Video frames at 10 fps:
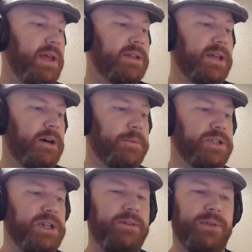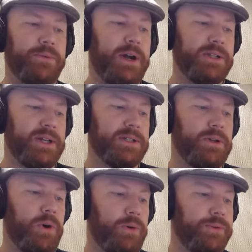to help achieve the project's
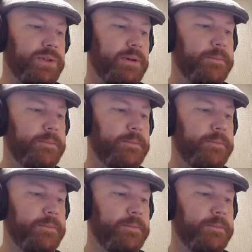goals.